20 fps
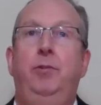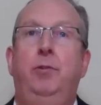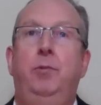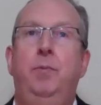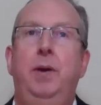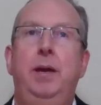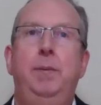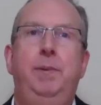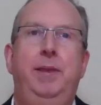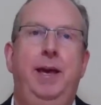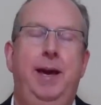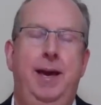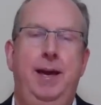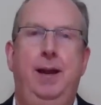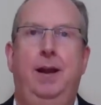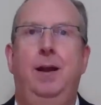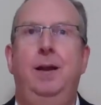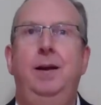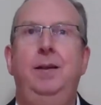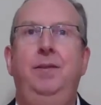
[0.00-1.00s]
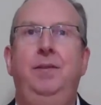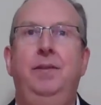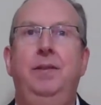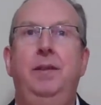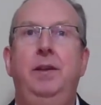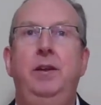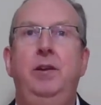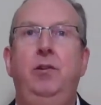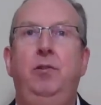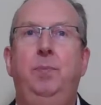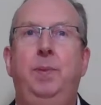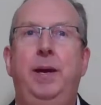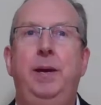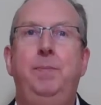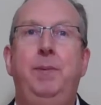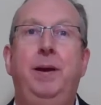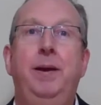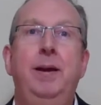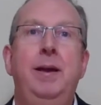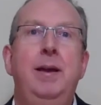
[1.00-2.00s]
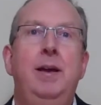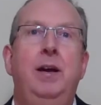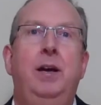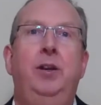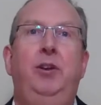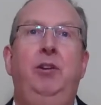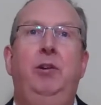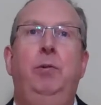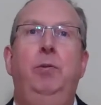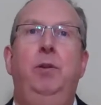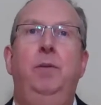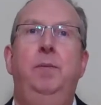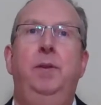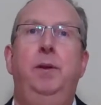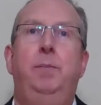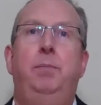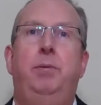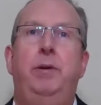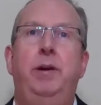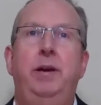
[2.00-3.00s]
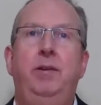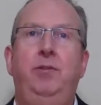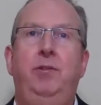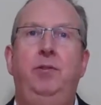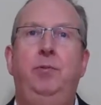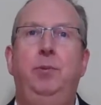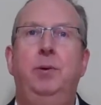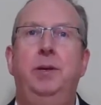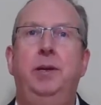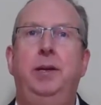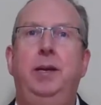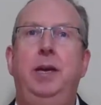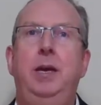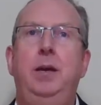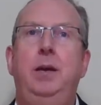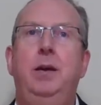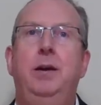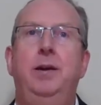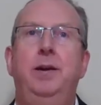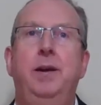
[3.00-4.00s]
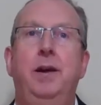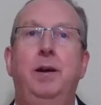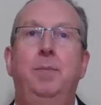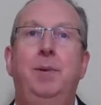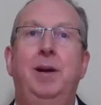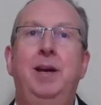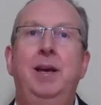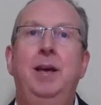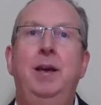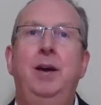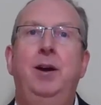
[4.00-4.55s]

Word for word: or maybe the headlines in the newspaper had told them that prices were going to keep going up,